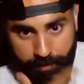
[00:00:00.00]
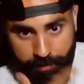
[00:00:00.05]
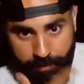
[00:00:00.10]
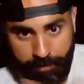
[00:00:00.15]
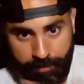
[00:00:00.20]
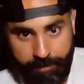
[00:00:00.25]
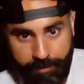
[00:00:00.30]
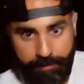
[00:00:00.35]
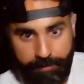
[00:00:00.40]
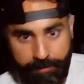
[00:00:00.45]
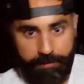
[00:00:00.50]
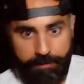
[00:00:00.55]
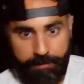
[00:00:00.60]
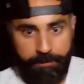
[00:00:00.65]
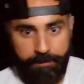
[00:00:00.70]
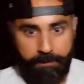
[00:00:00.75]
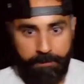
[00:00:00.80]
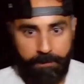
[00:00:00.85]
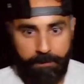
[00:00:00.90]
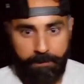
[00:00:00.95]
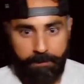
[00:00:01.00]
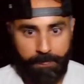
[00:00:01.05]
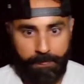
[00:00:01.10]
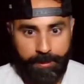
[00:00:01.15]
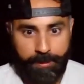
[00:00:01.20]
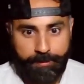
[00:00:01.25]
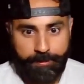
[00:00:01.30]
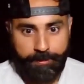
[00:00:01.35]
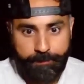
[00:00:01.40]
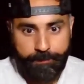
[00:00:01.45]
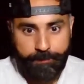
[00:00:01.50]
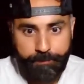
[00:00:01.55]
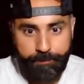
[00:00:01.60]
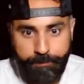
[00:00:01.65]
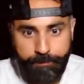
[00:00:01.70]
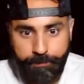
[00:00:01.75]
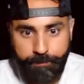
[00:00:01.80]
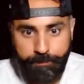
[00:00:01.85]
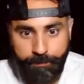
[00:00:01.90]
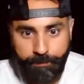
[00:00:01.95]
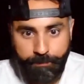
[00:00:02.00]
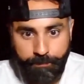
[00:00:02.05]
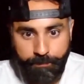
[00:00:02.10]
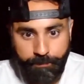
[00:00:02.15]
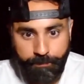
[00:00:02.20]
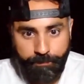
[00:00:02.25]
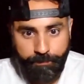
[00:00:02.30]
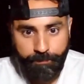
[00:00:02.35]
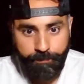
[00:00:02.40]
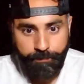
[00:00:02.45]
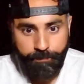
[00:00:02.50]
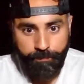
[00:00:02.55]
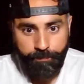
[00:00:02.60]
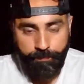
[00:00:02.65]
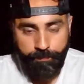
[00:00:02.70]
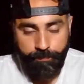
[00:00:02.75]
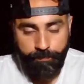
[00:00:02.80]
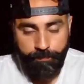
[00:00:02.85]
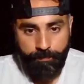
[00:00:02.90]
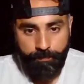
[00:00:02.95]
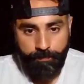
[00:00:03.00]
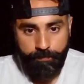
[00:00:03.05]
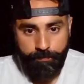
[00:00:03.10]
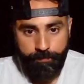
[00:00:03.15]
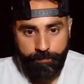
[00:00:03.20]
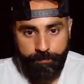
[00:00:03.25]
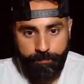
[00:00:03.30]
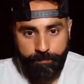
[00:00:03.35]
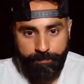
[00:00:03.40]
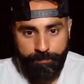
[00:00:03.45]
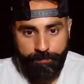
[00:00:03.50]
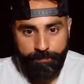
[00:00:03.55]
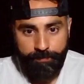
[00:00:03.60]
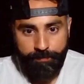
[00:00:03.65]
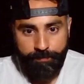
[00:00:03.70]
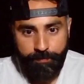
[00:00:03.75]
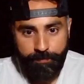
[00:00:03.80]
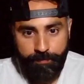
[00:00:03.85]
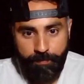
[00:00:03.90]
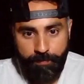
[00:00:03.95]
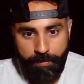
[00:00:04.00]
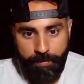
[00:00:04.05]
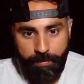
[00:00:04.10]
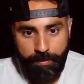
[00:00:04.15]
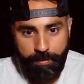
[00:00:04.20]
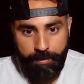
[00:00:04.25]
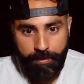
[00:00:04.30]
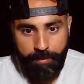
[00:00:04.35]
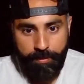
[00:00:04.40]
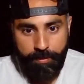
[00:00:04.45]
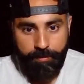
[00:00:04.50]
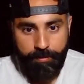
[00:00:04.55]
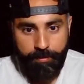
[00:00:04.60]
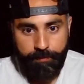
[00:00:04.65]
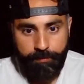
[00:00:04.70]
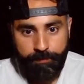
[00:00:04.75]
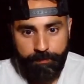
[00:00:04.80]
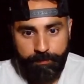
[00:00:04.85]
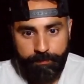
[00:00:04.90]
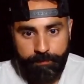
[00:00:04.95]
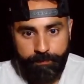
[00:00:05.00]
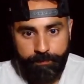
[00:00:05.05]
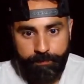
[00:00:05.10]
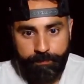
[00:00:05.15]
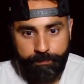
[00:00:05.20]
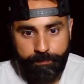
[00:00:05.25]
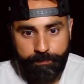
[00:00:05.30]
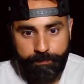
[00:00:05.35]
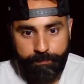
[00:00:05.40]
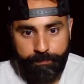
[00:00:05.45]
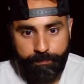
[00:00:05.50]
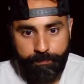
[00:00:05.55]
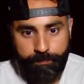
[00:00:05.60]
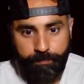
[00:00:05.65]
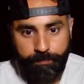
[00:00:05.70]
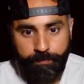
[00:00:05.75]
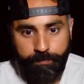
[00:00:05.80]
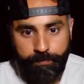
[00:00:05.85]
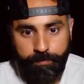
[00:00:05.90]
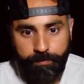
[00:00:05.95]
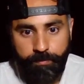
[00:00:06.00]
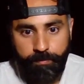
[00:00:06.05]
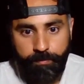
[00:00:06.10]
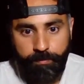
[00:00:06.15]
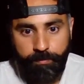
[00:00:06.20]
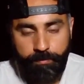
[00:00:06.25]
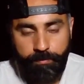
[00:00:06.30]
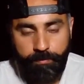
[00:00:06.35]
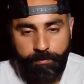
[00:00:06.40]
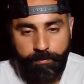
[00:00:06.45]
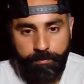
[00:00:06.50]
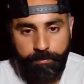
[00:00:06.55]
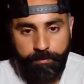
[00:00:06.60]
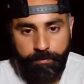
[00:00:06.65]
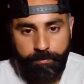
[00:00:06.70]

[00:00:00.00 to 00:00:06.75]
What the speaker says: This person isn't speaking.